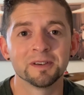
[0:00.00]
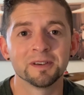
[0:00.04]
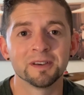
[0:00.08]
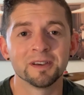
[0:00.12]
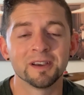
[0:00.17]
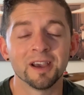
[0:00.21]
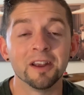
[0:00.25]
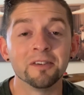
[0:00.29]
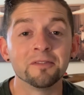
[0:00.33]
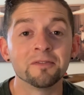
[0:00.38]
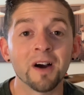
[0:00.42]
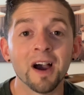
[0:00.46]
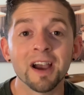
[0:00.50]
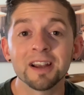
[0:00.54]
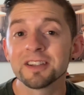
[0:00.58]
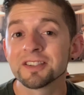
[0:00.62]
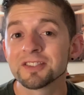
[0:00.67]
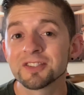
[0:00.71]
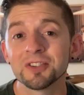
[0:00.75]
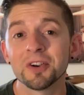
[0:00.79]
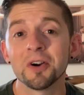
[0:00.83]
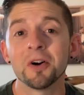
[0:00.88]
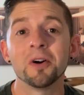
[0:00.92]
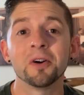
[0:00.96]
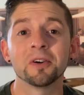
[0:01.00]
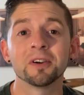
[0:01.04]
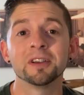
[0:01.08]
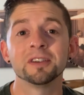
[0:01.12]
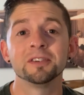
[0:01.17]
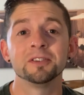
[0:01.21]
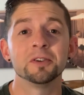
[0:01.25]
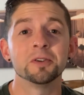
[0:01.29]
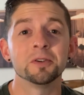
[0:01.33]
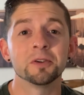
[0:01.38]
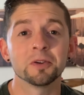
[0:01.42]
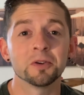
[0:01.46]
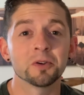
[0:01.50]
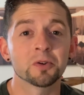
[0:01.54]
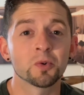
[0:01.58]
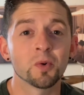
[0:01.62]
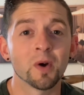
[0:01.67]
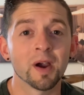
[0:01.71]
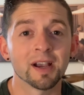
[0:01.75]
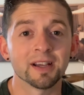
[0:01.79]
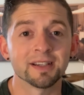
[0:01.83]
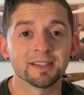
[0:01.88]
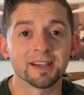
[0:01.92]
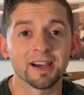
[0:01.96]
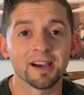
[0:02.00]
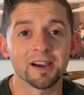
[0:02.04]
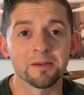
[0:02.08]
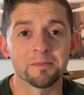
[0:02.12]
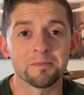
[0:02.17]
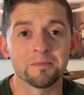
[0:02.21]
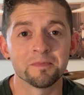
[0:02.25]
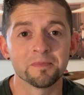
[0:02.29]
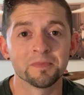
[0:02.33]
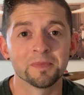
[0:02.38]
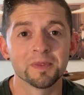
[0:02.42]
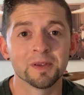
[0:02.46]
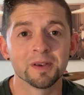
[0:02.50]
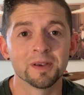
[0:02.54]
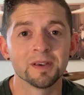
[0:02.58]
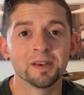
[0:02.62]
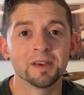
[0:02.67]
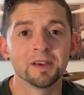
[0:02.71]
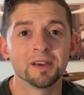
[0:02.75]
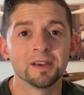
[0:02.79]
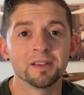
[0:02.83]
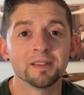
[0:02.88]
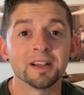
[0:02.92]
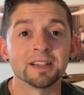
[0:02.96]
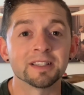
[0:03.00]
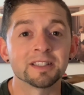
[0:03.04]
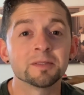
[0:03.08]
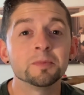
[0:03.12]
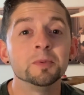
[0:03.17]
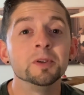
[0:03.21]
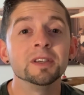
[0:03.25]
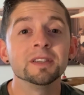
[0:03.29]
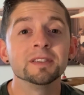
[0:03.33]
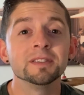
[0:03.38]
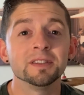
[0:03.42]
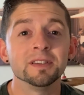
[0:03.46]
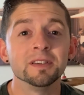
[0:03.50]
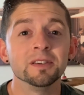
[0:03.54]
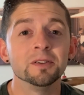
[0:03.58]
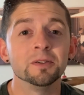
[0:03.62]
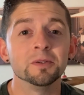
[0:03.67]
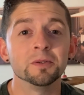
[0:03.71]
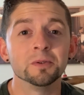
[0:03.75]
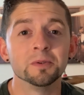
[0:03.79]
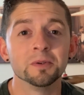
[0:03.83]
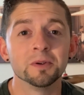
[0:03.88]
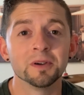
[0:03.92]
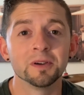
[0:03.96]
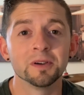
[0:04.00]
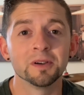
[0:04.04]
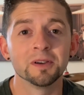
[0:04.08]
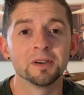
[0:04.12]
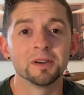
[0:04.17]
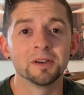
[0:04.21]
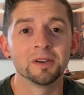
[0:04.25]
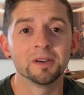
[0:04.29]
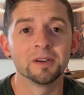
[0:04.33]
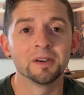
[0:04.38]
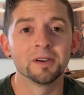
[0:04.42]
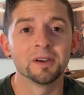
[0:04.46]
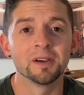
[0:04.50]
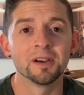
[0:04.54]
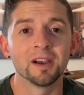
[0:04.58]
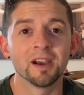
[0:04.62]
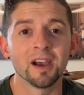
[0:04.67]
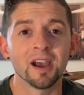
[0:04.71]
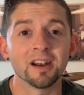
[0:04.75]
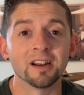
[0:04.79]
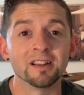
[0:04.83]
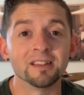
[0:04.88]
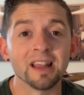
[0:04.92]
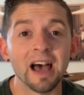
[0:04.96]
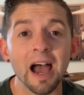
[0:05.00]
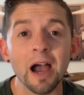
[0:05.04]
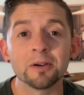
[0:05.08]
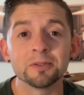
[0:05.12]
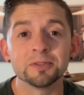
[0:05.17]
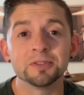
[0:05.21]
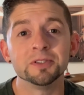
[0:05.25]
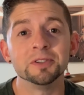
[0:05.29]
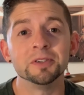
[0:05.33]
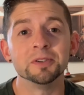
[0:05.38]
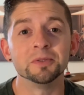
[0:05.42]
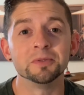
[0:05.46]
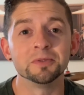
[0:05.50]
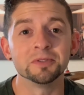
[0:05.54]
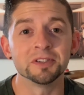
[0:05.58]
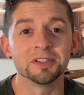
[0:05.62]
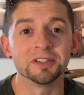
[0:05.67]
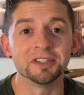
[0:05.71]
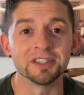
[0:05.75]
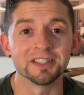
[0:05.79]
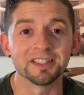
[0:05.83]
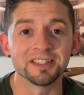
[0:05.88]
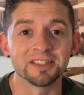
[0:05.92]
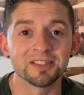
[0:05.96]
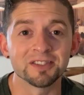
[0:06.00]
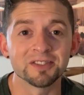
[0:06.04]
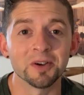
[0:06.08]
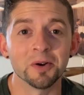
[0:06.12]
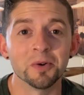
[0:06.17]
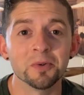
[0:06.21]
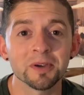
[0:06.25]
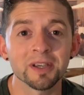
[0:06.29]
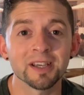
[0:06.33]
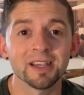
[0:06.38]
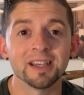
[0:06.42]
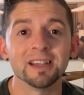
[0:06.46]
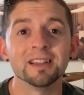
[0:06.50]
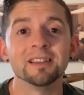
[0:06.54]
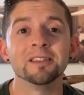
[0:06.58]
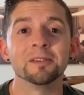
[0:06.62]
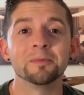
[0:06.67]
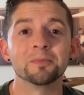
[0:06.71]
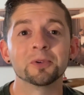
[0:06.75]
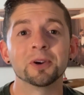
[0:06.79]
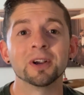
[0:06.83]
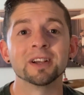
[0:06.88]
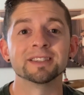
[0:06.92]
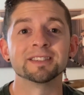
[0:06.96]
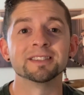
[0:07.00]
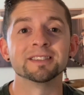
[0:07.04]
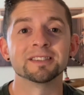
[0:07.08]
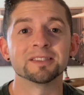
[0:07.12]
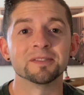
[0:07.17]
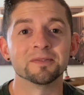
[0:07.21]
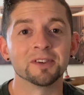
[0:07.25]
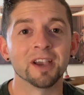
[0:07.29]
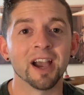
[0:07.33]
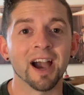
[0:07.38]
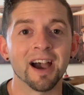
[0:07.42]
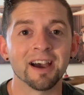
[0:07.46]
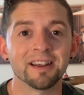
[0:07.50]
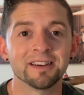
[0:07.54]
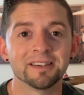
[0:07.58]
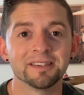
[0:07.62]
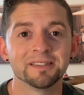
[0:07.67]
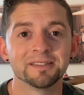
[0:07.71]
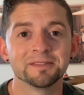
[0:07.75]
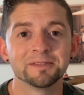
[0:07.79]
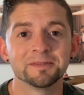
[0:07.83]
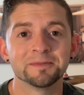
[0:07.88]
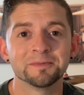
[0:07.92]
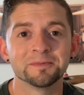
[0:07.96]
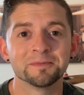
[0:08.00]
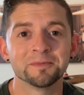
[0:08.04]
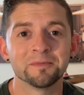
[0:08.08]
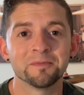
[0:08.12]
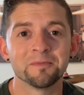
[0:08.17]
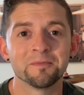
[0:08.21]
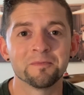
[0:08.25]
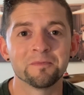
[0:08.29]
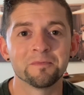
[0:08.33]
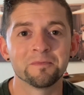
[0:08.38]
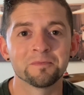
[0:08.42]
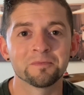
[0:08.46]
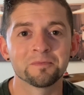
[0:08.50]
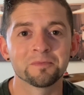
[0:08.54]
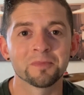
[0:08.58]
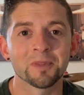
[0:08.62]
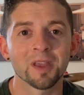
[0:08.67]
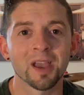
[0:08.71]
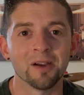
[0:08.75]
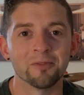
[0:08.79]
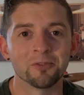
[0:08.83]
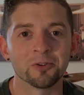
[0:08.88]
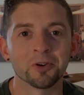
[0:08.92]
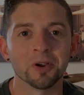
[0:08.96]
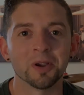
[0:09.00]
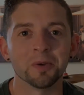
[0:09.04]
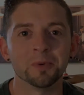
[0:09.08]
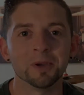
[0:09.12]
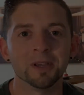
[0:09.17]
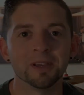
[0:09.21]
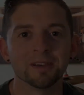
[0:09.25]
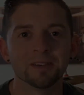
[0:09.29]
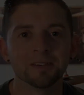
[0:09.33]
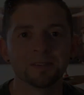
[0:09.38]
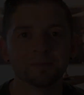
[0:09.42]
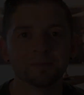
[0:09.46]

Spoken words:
and find a song during your quiet time that speaks to you and allows you to just soak in the presence of God. Have a great week.